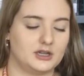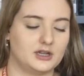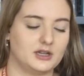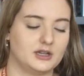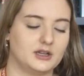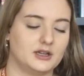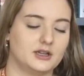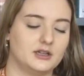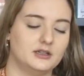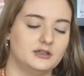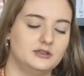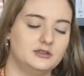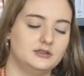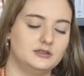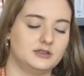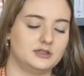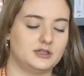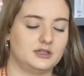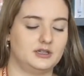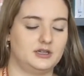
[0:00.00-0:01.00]
and
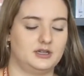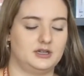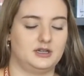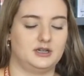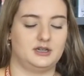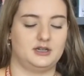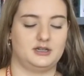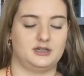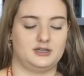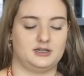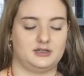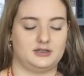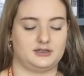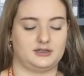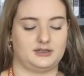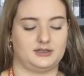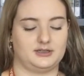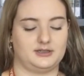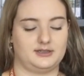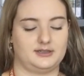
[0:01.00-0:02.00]
so
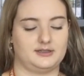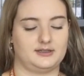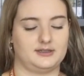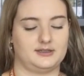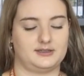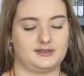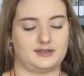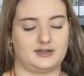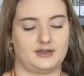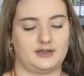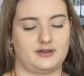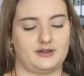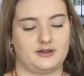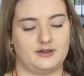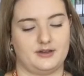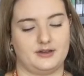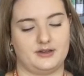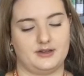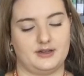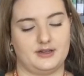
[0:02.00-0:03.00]
this is the side
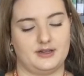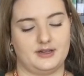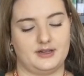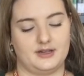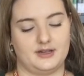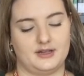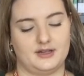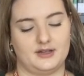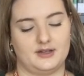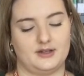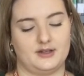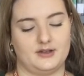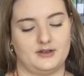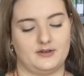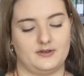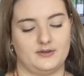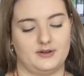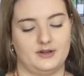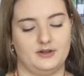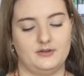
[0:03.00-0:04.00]

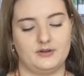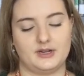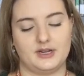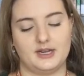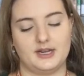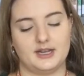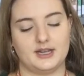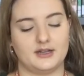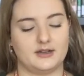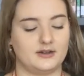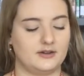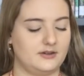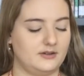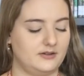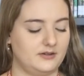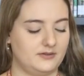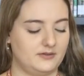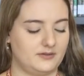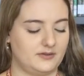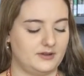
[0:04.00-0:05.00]
we're looking out
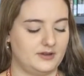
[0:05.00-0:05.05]
of.